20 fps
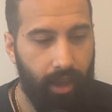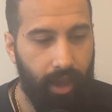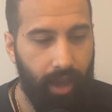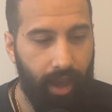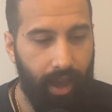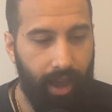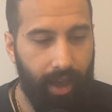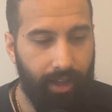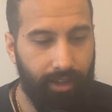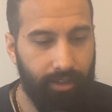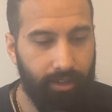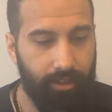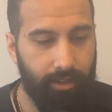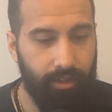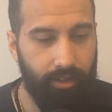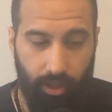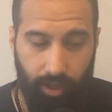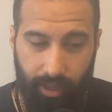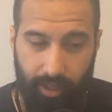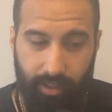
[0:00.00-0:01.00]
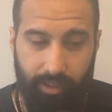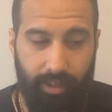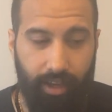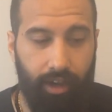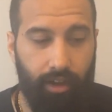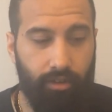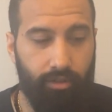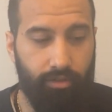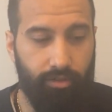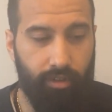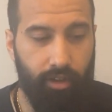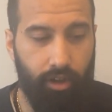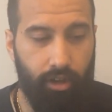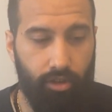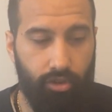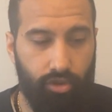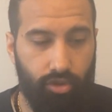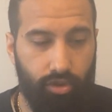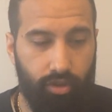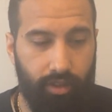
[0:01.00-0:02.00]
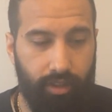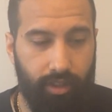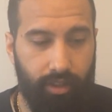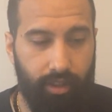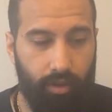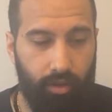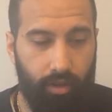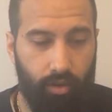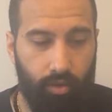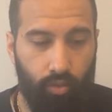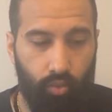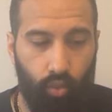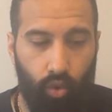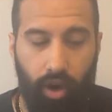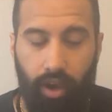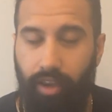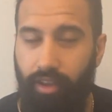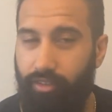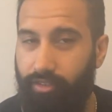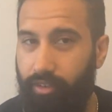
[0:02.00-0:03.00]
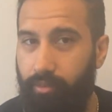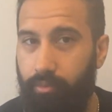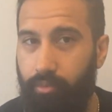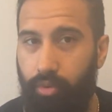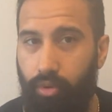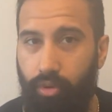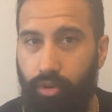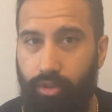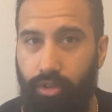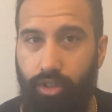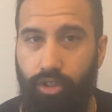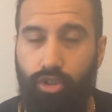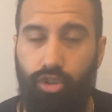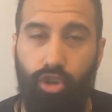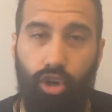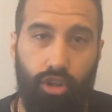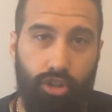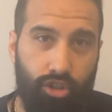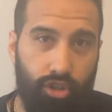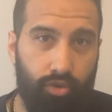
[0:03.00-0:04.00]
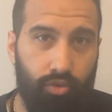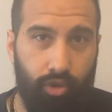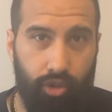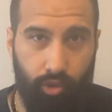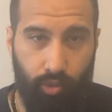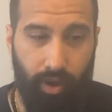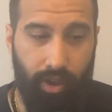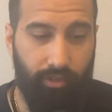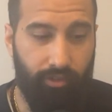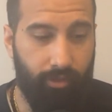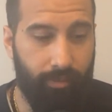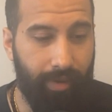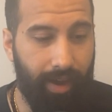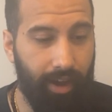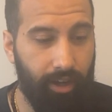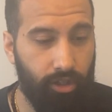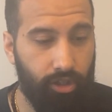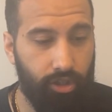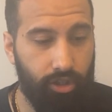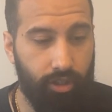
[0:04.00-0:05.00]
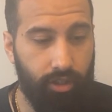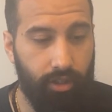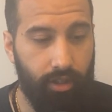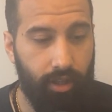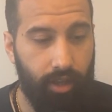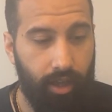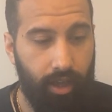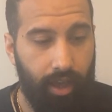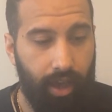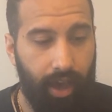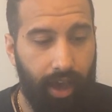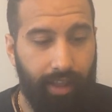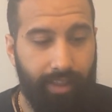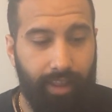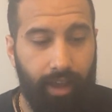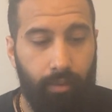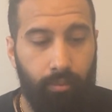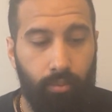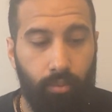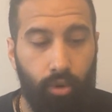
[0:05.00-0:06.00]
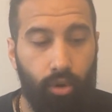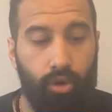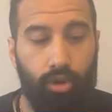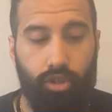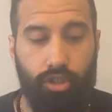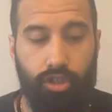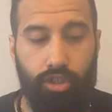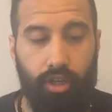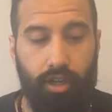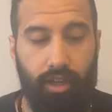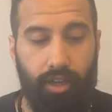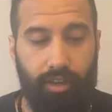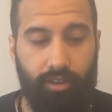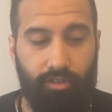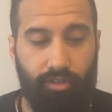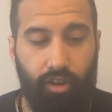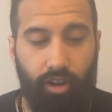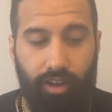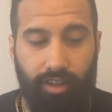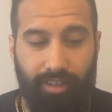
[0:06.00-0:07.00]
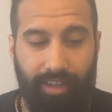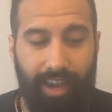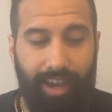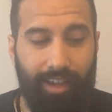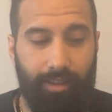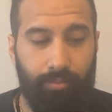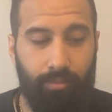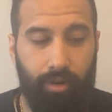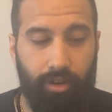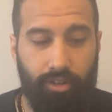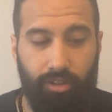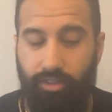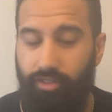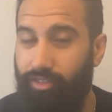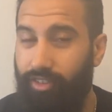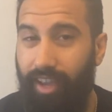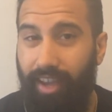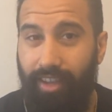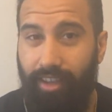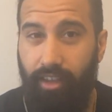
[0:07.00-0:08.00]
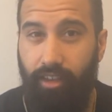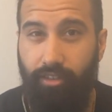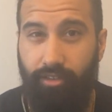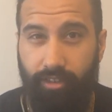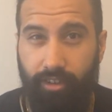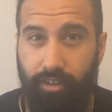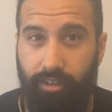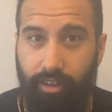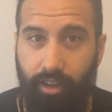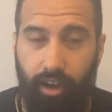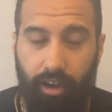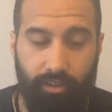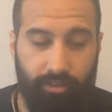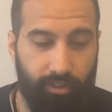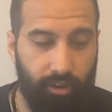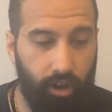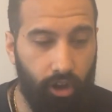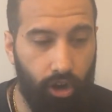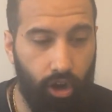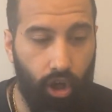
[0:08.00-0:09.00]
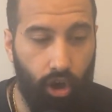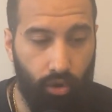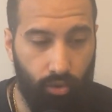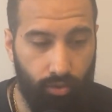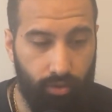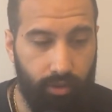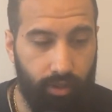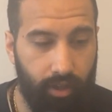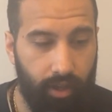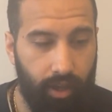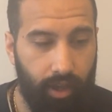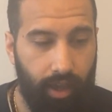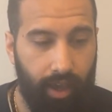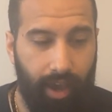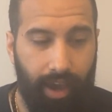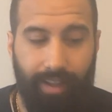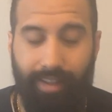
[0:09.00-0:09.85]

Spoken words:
And he tells Arjun why it's important not to run away from action, and that moksha is not attained by just taking sannyas alone and